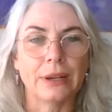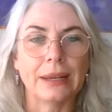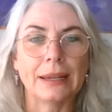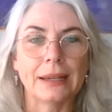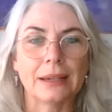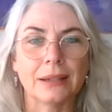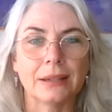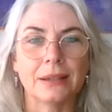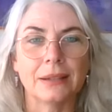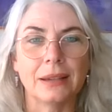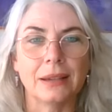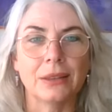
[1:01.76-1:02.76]
her link
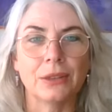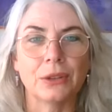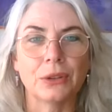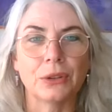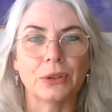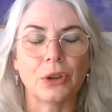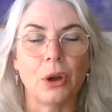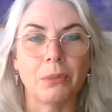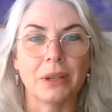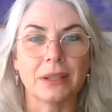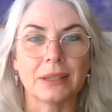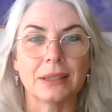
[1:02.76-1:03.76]
in the
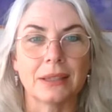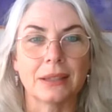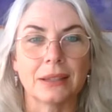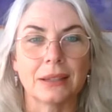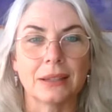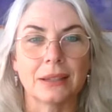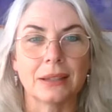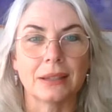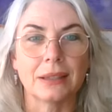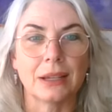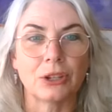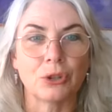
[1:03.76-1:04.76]
comments
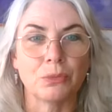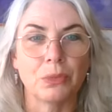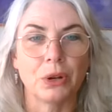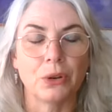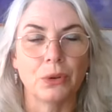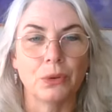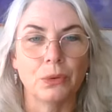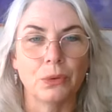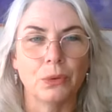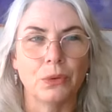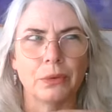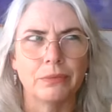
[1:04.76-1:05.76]
section below,
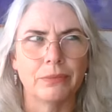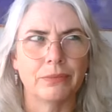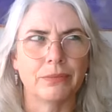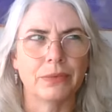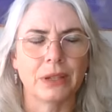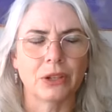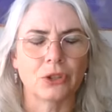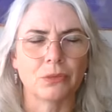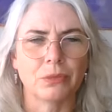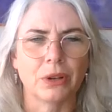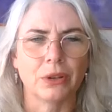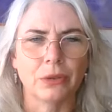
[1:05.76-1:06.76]
or the
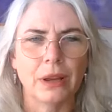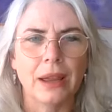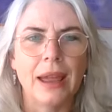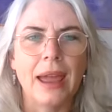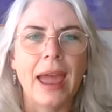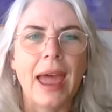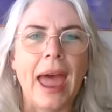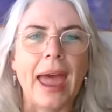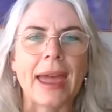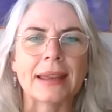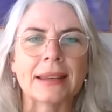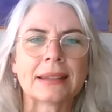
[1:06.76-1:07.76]
section below,
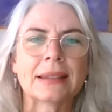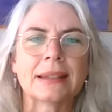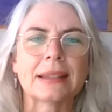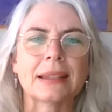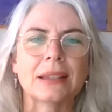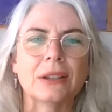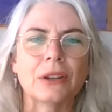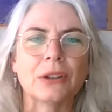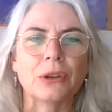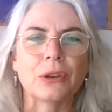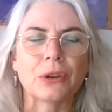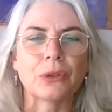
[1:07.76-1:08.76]
and
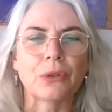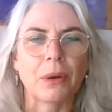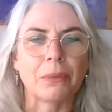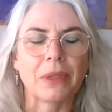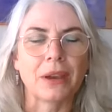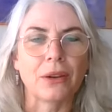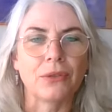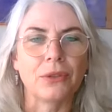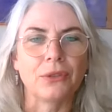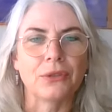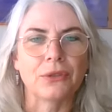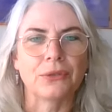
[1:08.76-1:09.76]
you can look her up there if
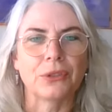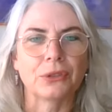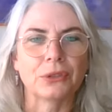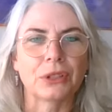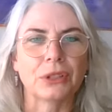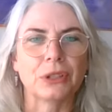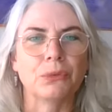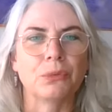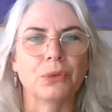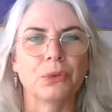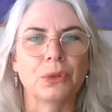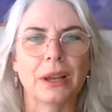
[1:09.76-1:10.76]
you felt
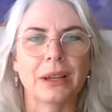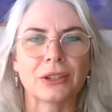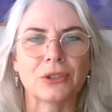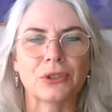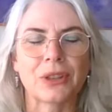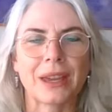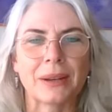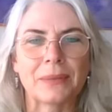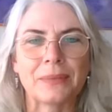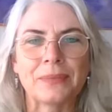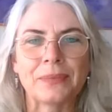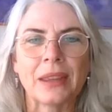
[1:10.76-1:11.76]
you'd like to do that.